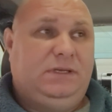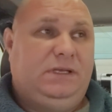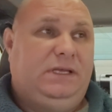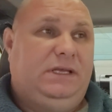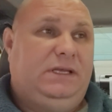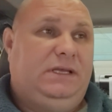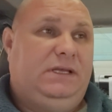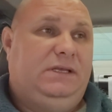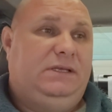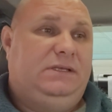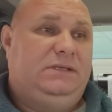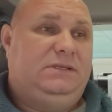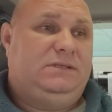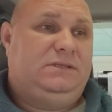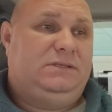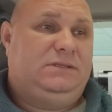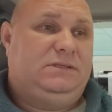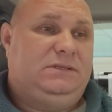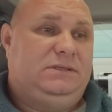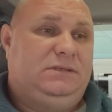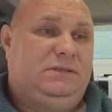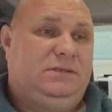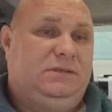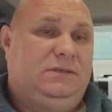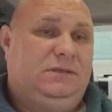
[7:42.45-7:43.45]

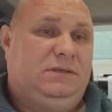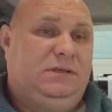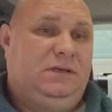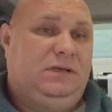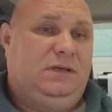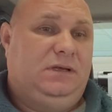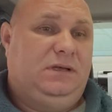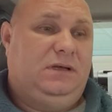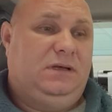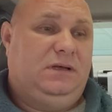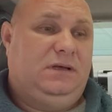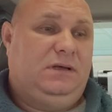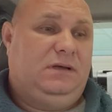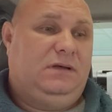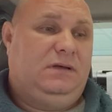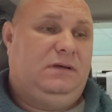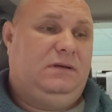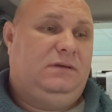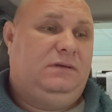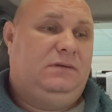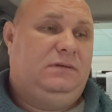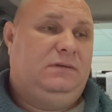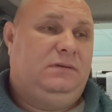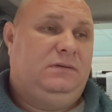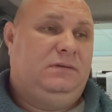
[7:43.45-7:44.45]
is
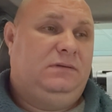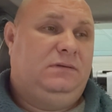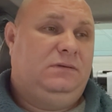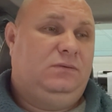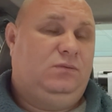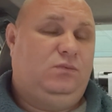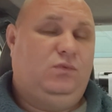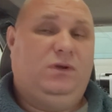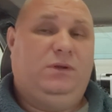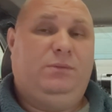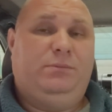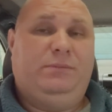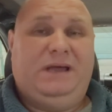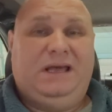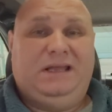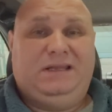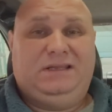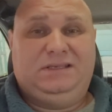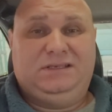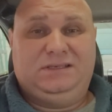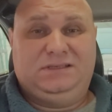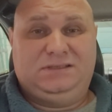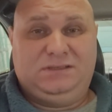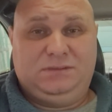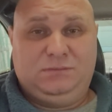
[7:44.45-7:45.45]
what
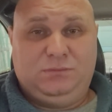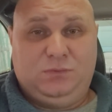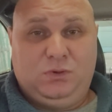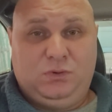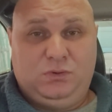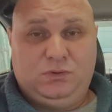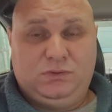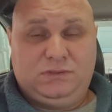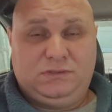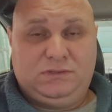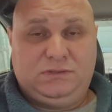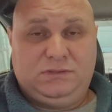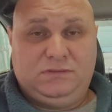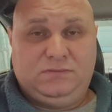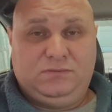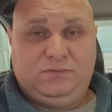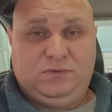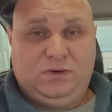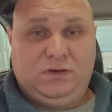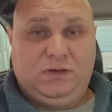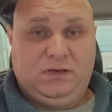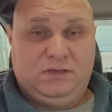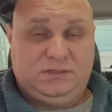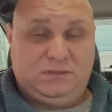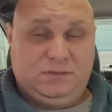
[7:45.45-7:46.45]
matters the most
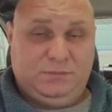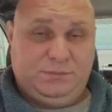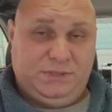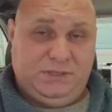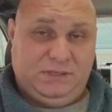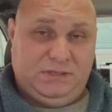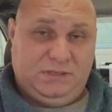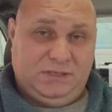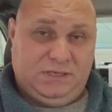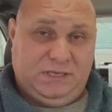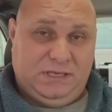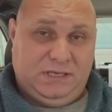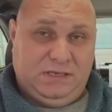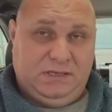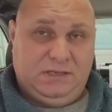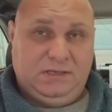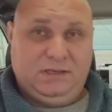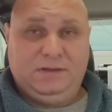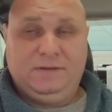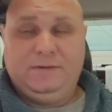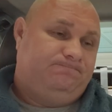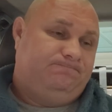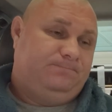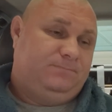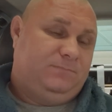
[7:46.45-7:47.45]
for us to be
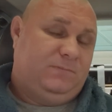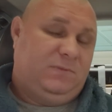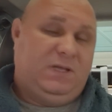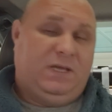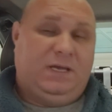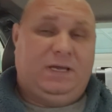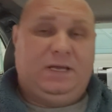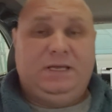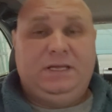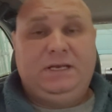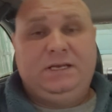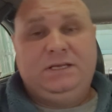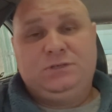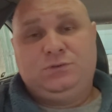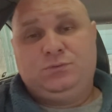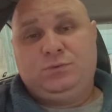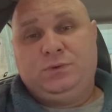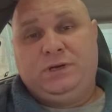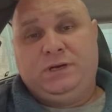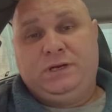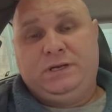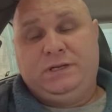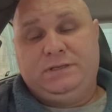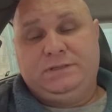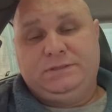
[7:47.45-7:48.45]
together. Yeah, it is what
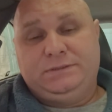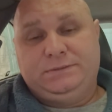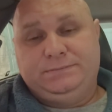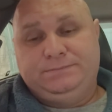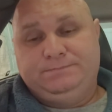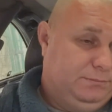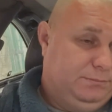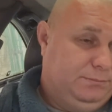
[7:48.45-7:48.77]
it is.